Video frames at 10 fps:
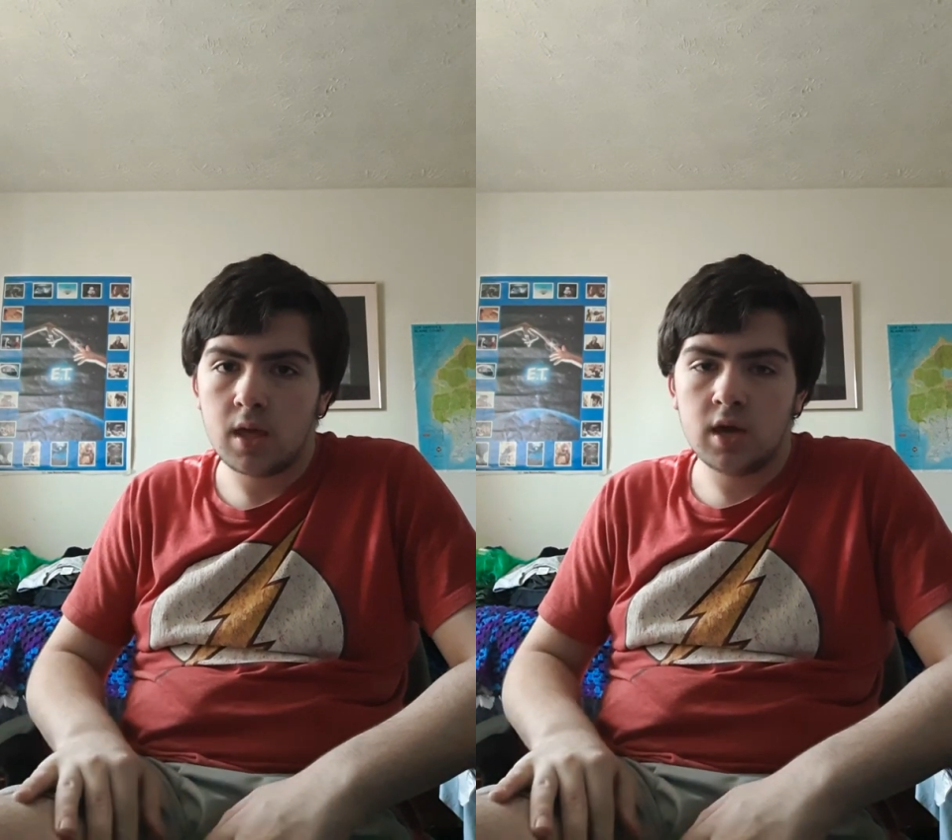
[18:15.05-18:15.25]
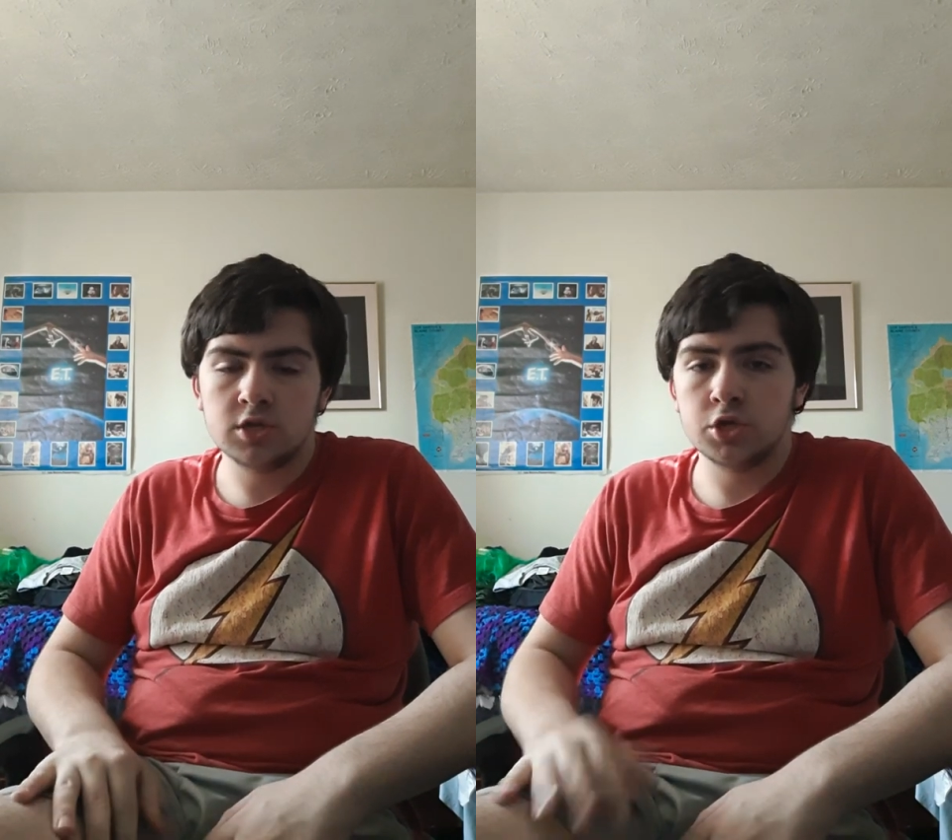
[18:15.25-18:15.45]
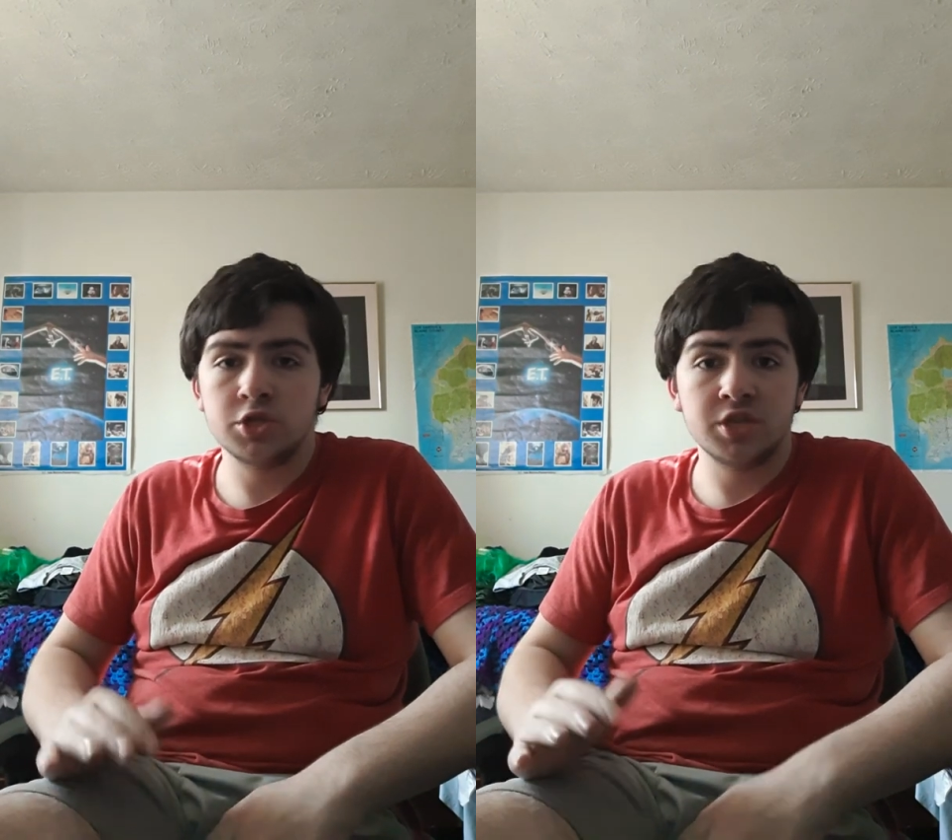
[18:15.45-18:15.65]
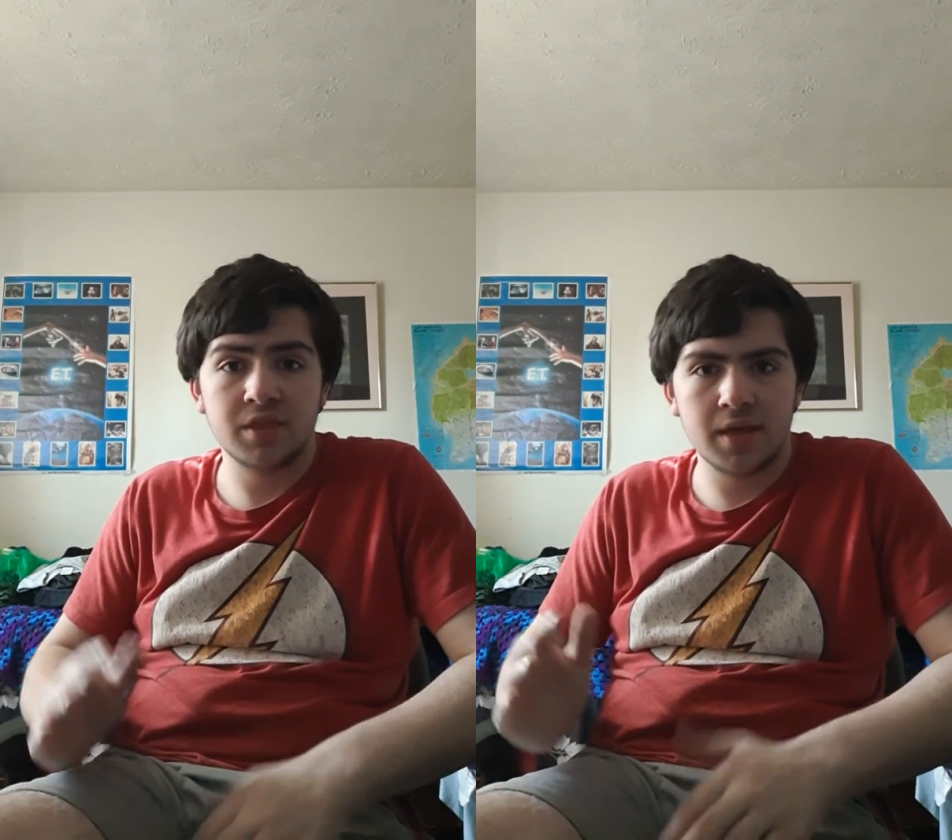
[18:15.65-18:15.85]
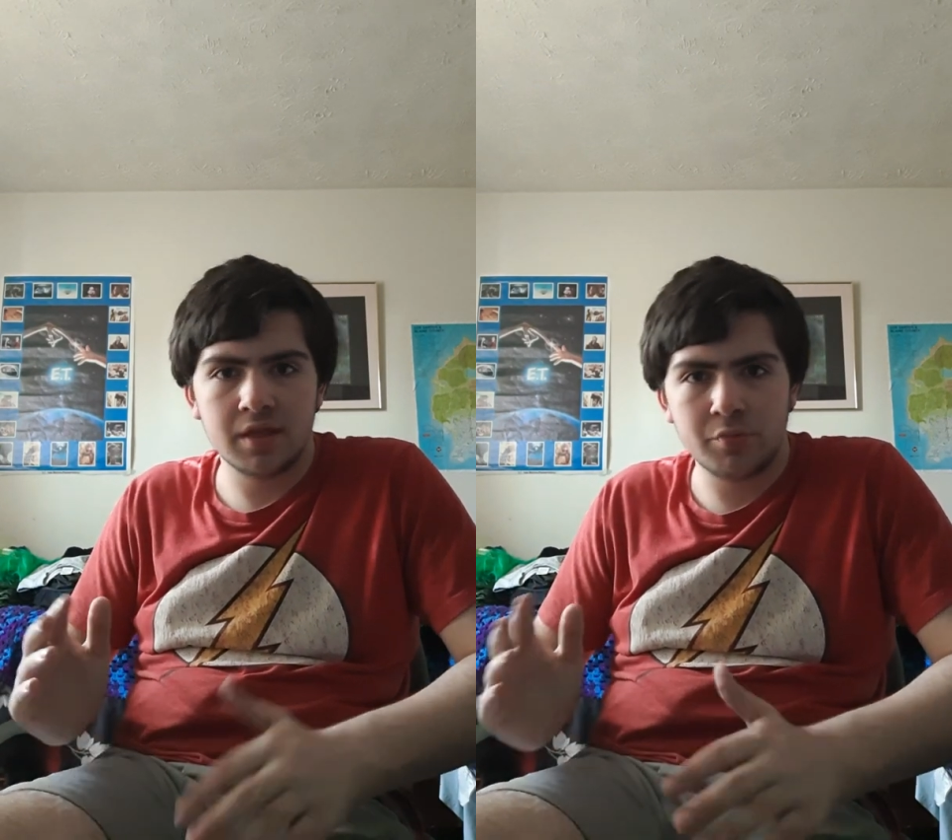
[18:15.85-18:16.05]
Should have said
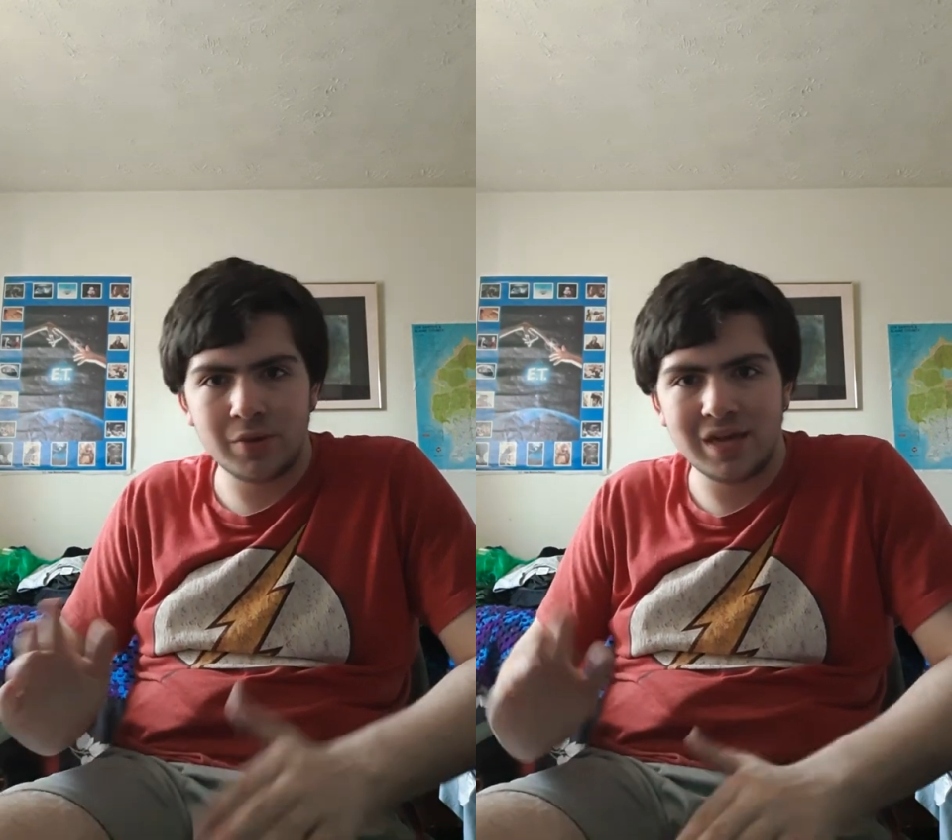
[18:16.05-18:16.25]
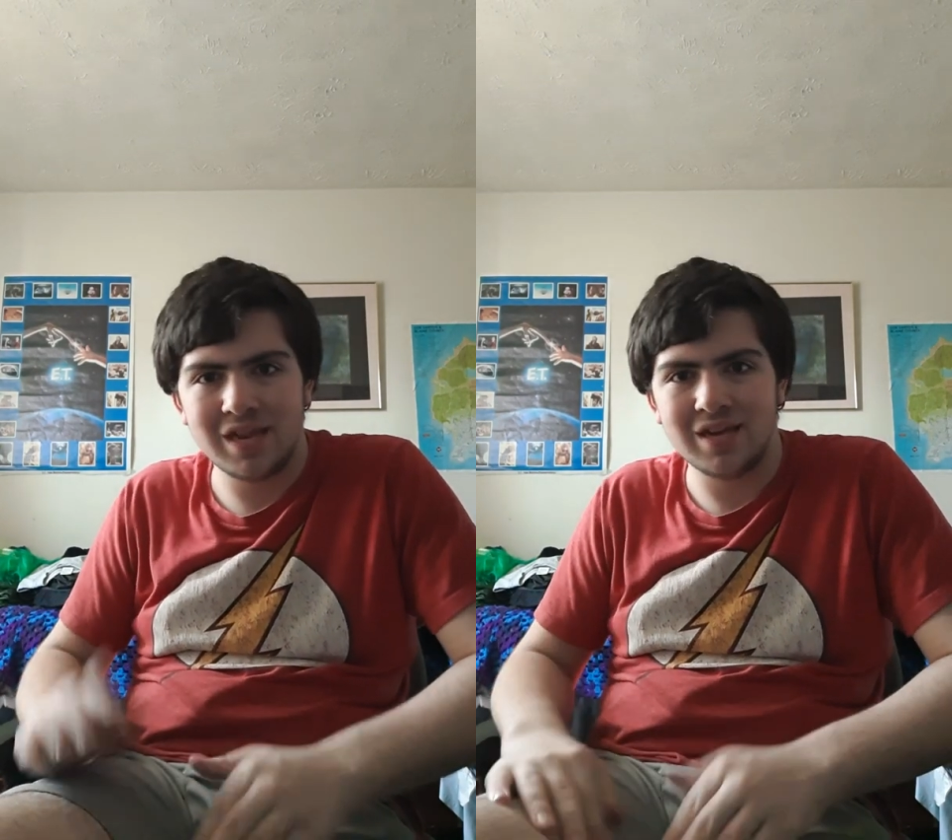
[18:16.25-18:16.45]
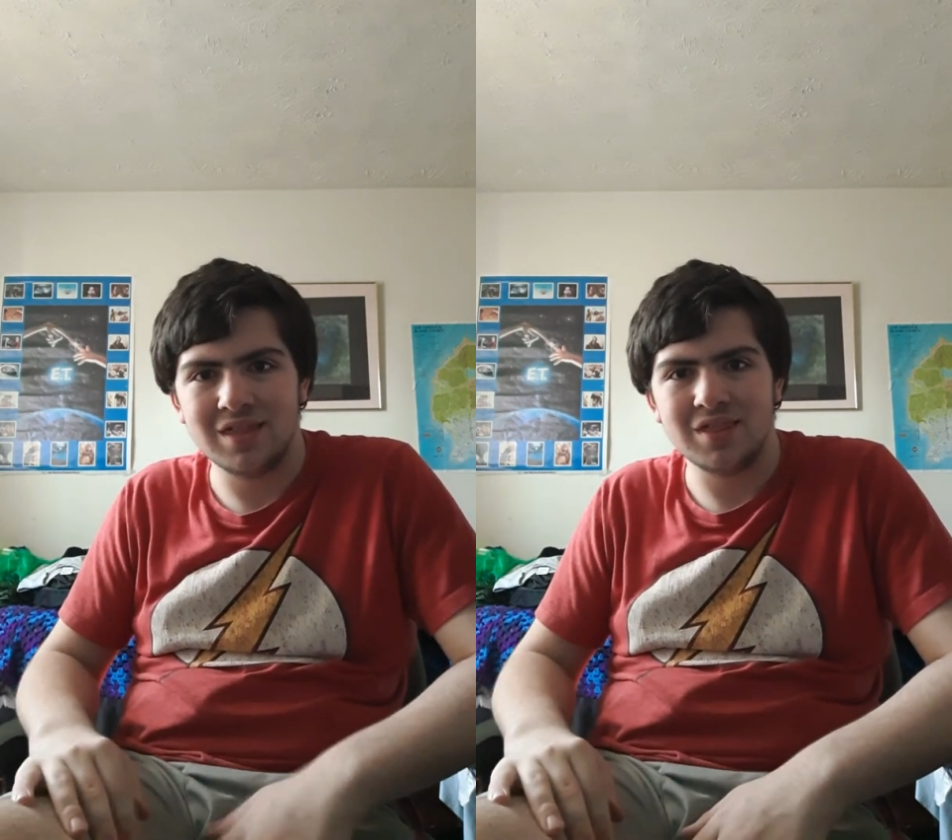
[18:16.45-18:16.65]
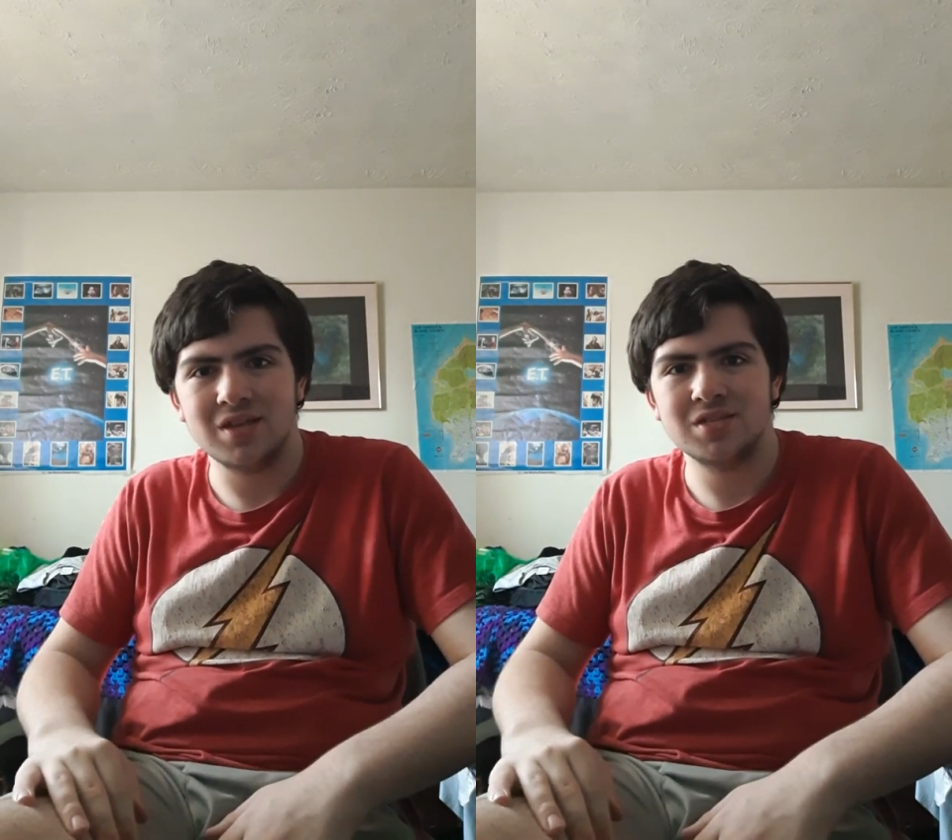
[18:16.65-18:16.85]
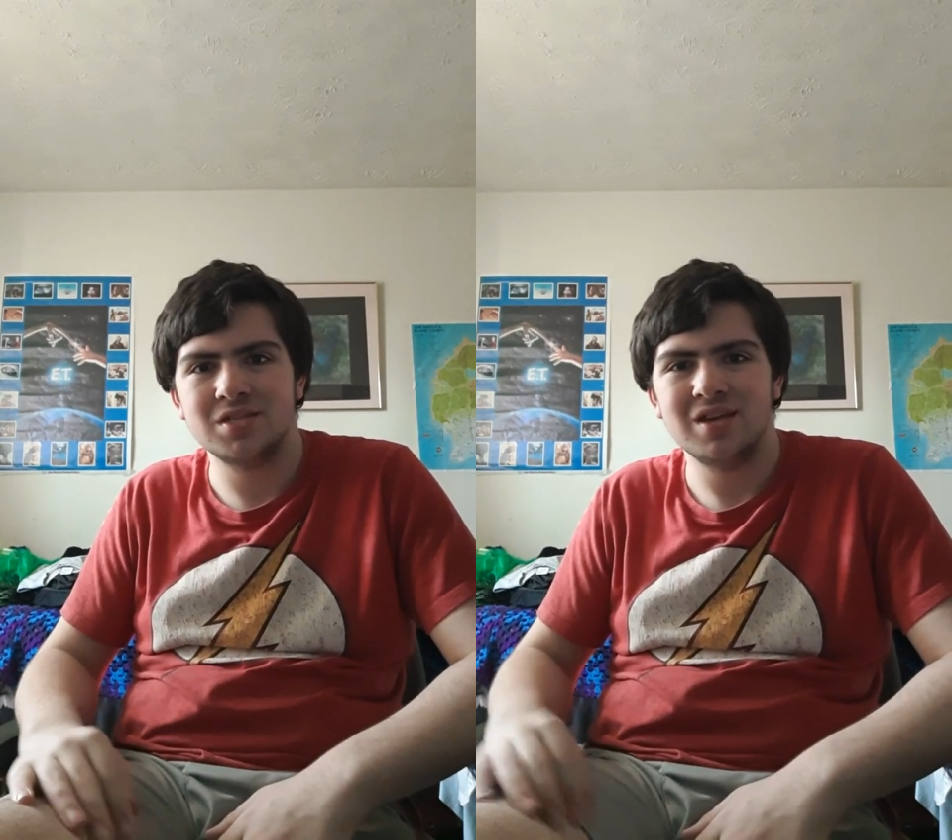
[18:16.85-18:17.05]
that at the beginning of
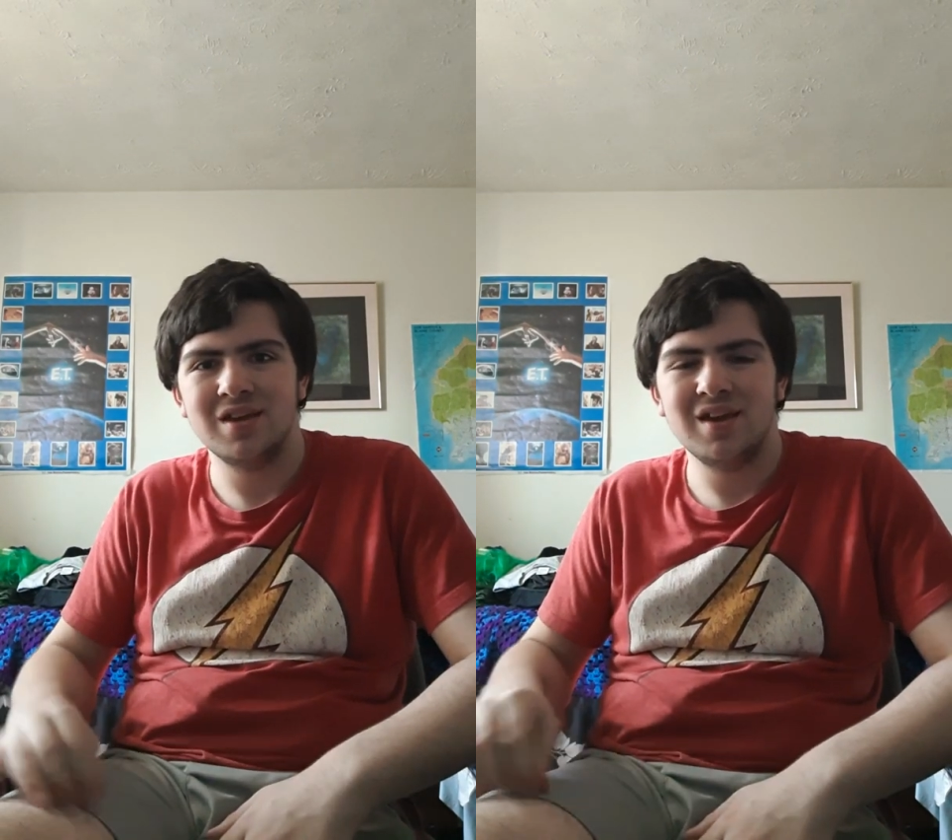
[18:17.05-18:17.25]
this.